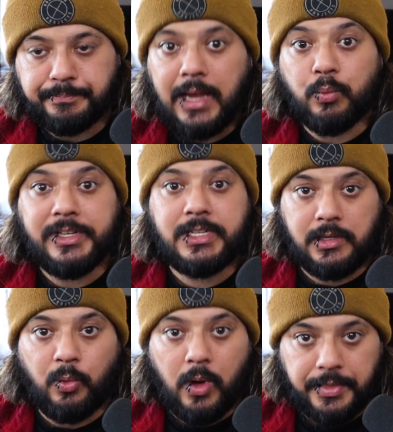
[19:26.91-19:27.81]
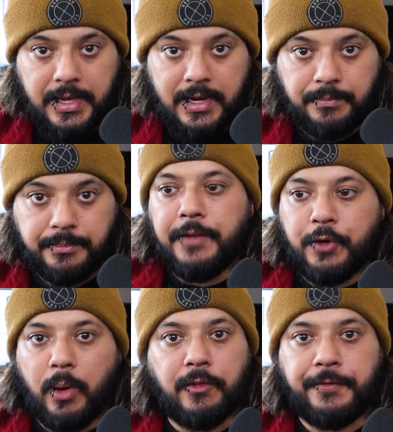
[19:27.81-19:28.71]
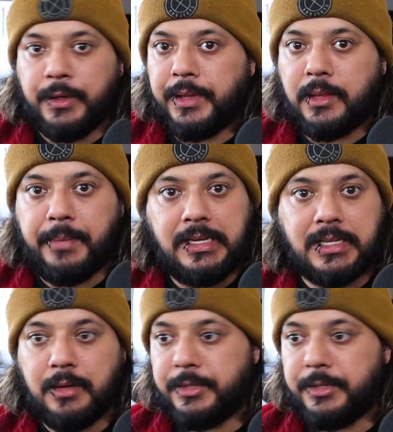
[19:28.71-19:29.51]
and we still want that. If you ever feel that the base game